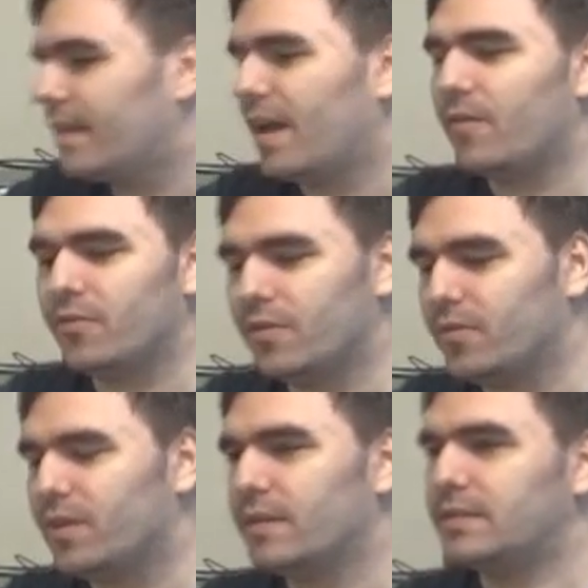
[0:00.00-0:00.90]
now, you know,
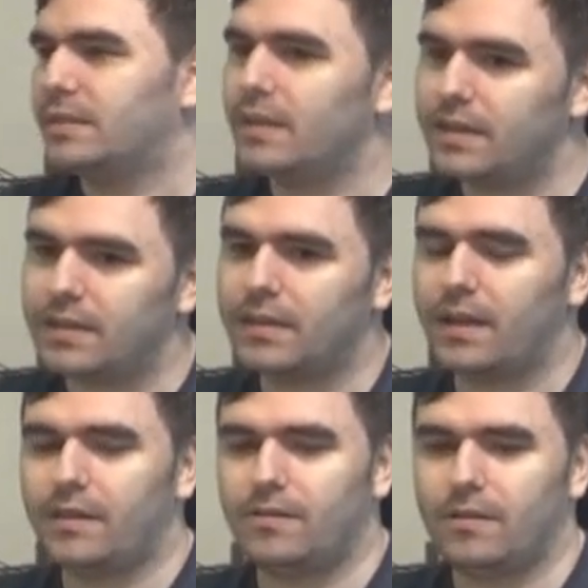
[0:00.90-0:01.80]
you get sick
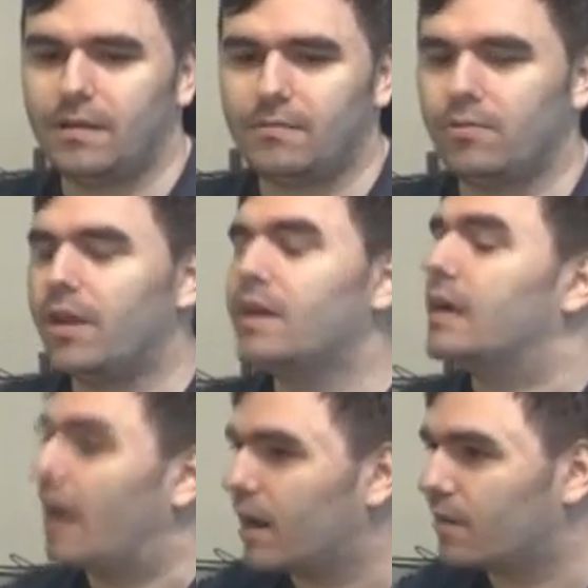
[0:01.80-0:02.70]
and you get in a
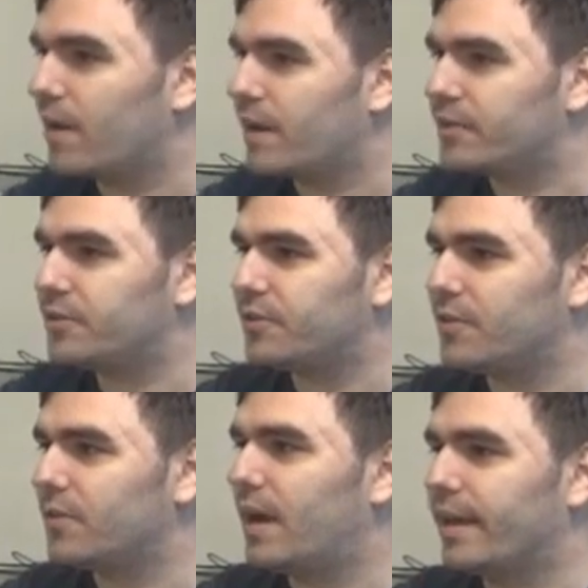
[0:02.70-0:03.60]
car crash, you
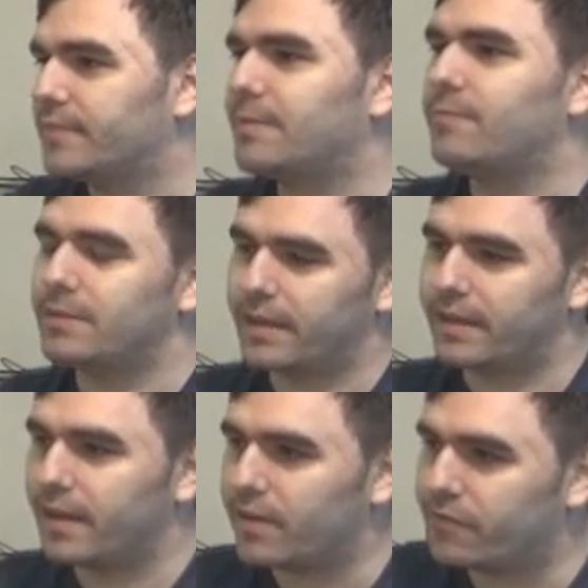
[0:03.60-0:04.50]
know, the hospital will take
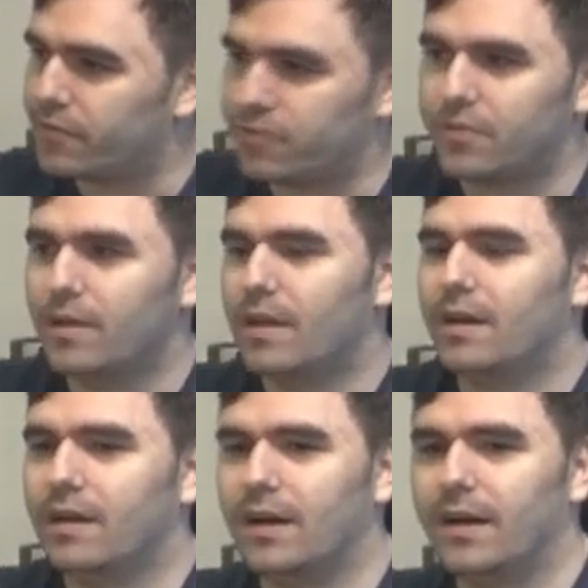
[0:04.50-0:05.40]
care of you.
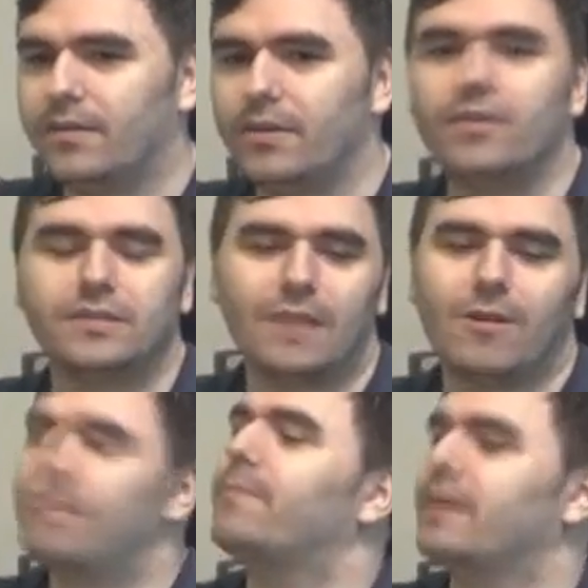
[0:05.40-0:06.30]
You know,
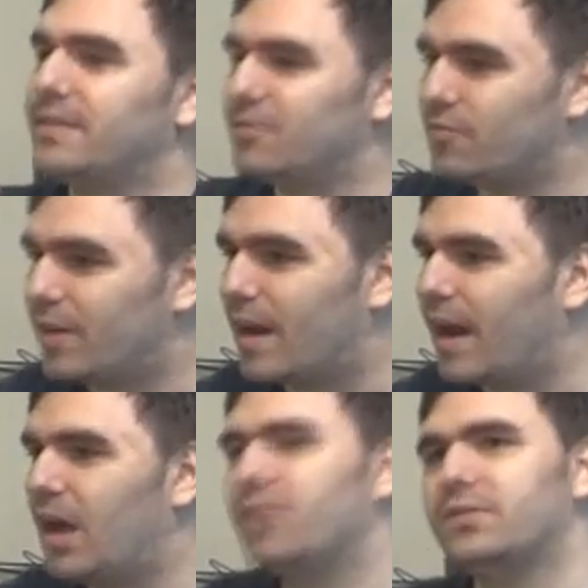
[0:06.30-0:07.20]
someone breaks into your
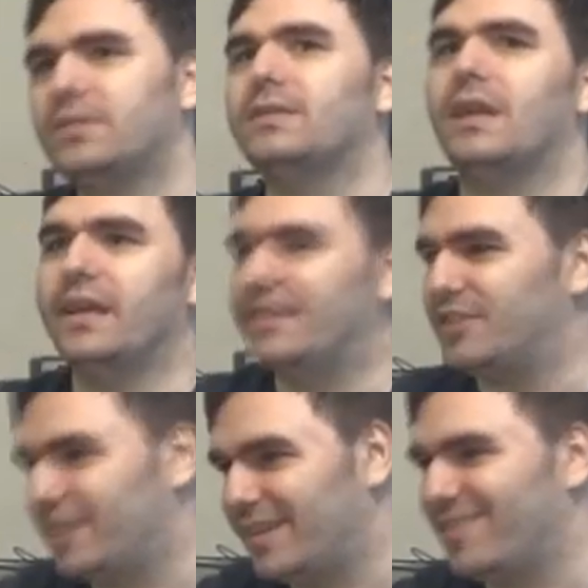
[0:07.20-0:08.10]
house,
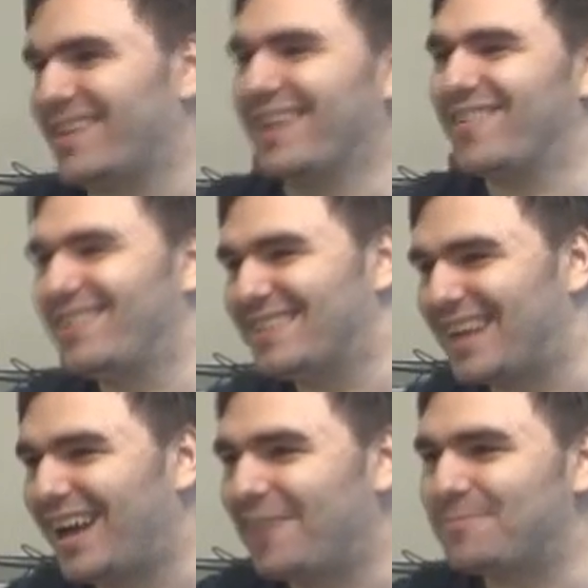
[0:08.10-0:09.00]
allegedly, you can call the
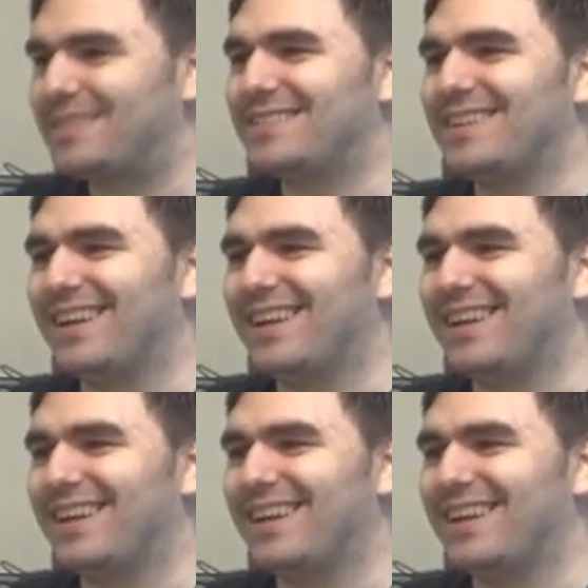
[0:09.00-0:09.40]
cops.